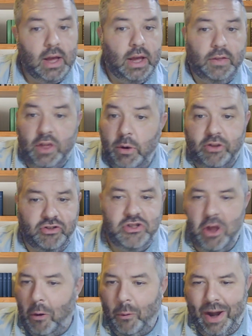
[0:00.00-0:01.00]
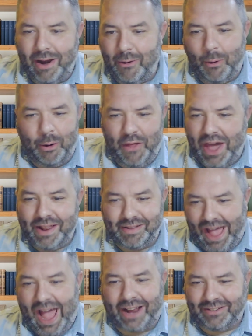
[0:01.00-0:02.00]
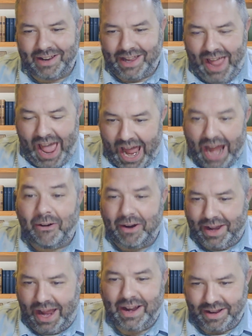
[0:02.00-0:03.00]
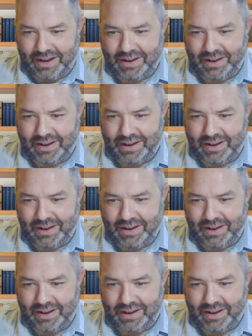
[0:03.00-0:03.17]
There is nowhere where that is actually aggregated.